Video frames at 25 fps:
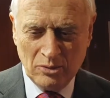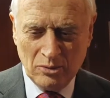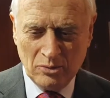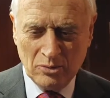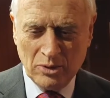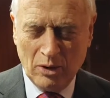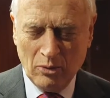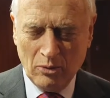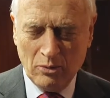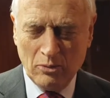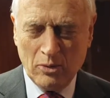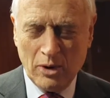
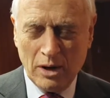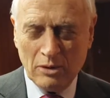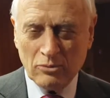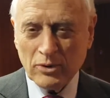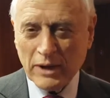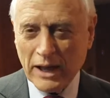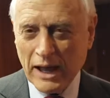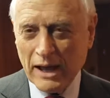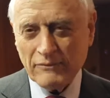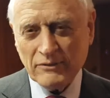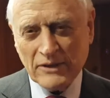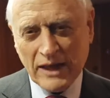Well,
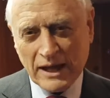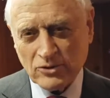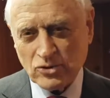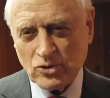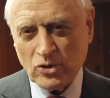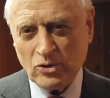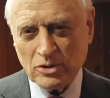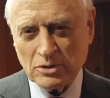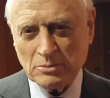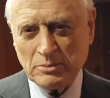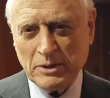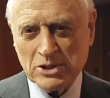we have not
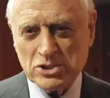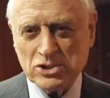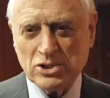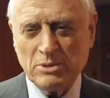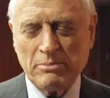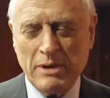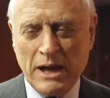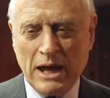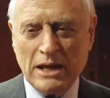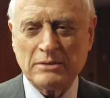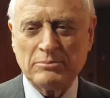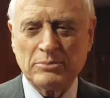talked much
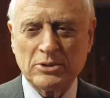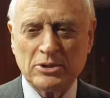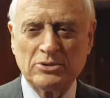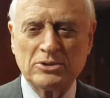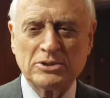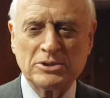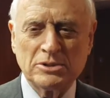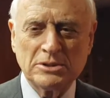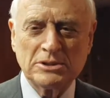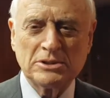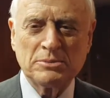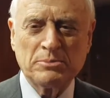about it
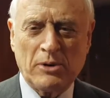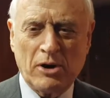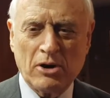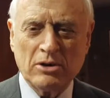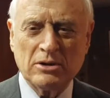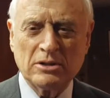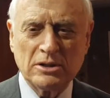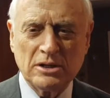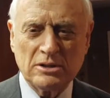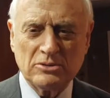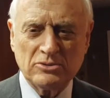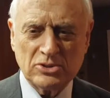because it's part
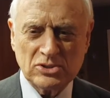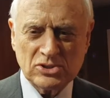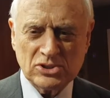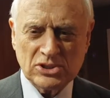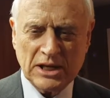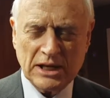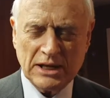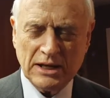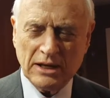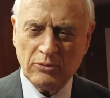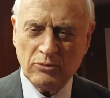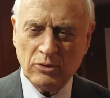of the
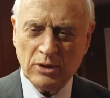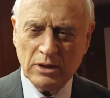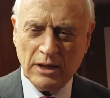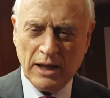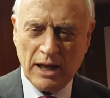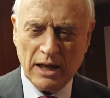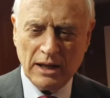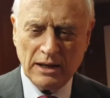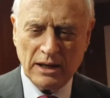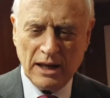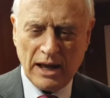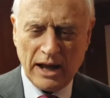understanding.
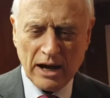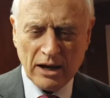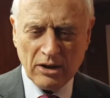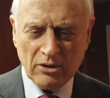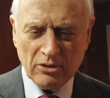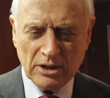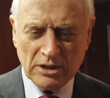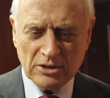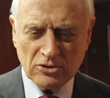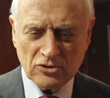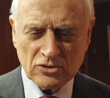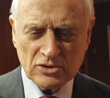And our
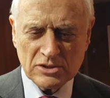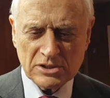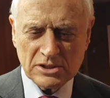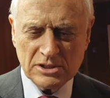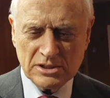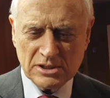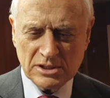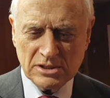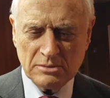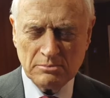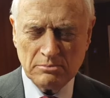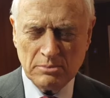interest
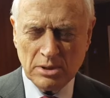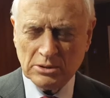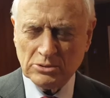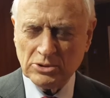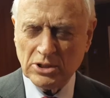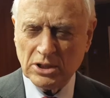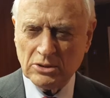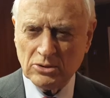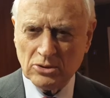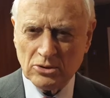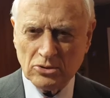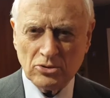is in
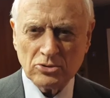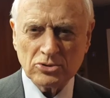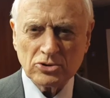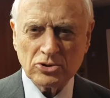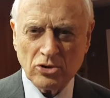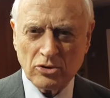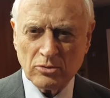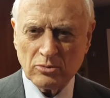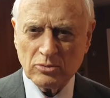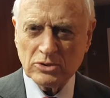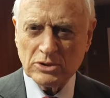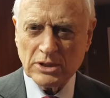building a
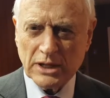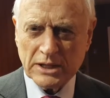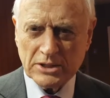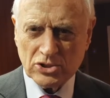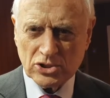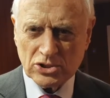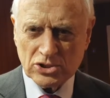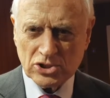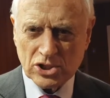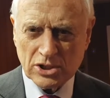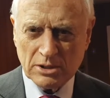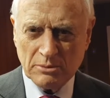long-term
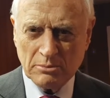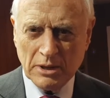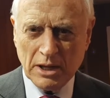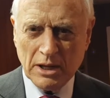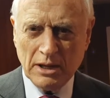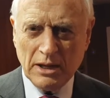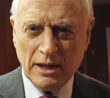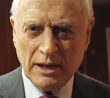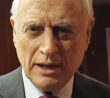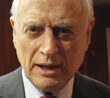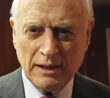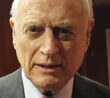relationship.
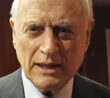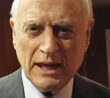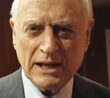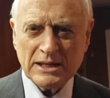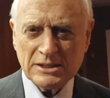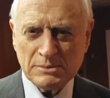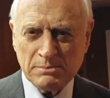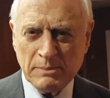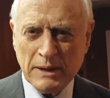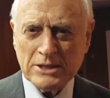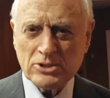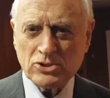And that
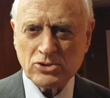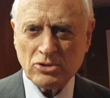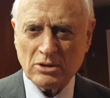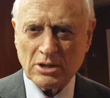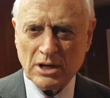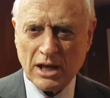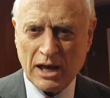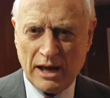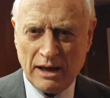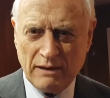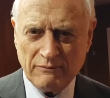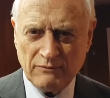is based on
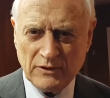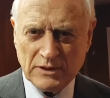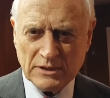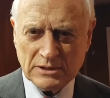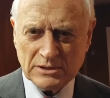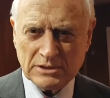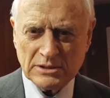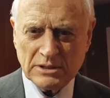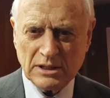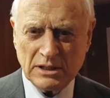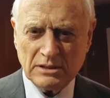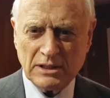
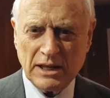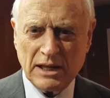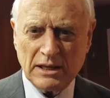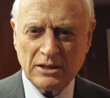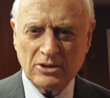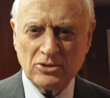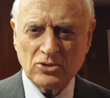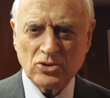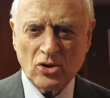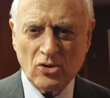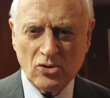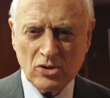confidence, that they
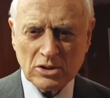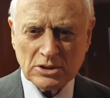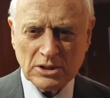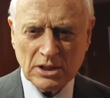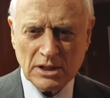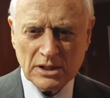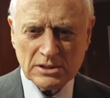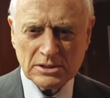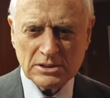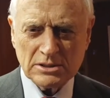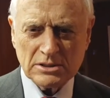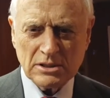can talk to
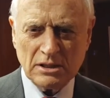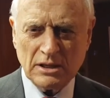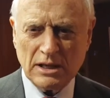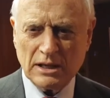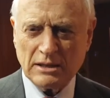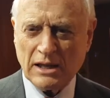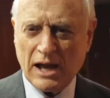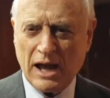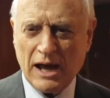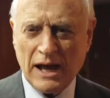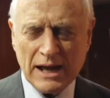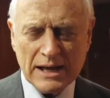us at
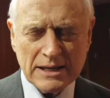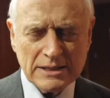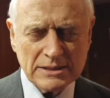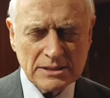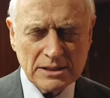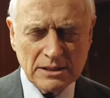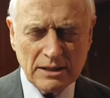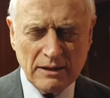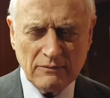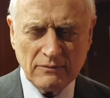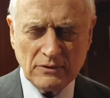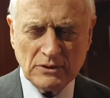the highest
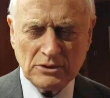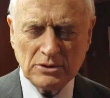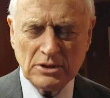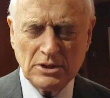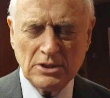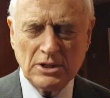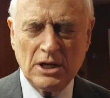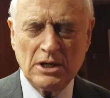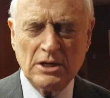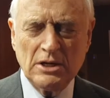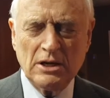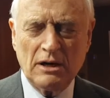level
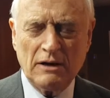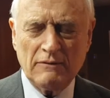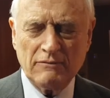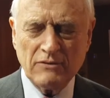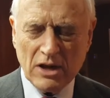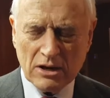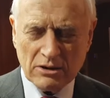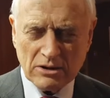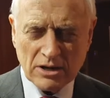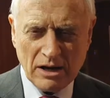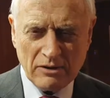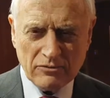of
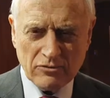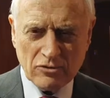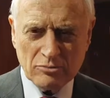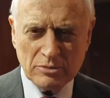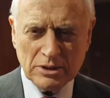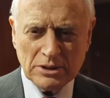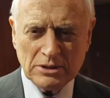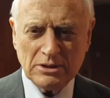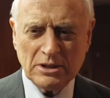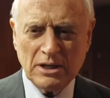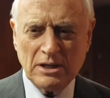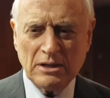their
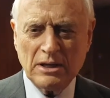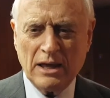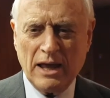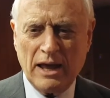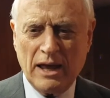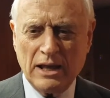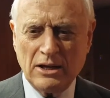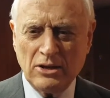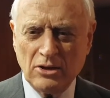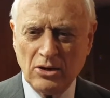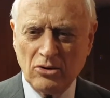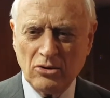government
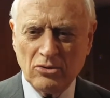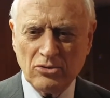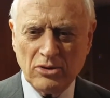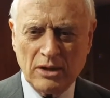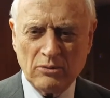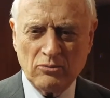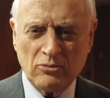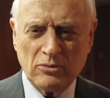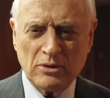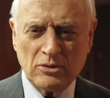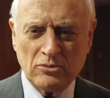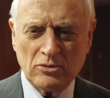and know
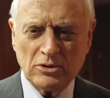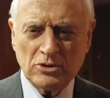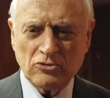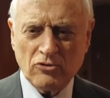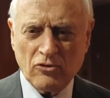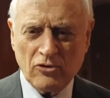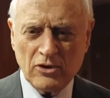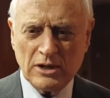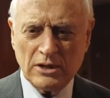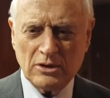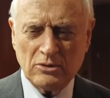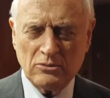that we will
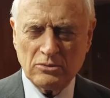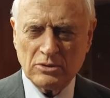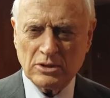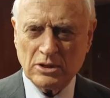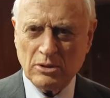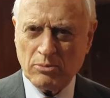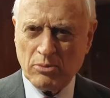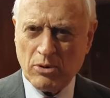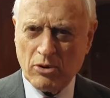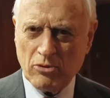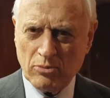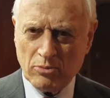treat it with
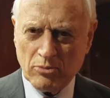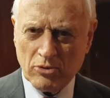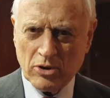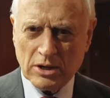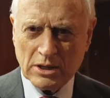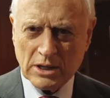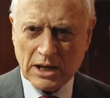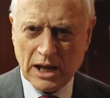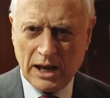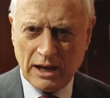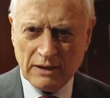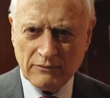
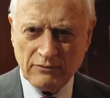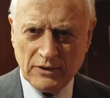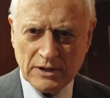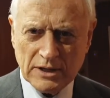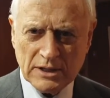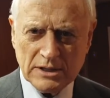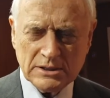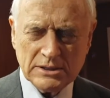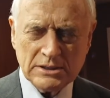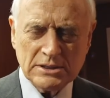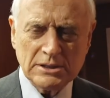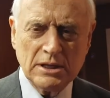appropriate
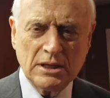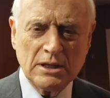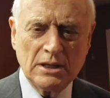confidence.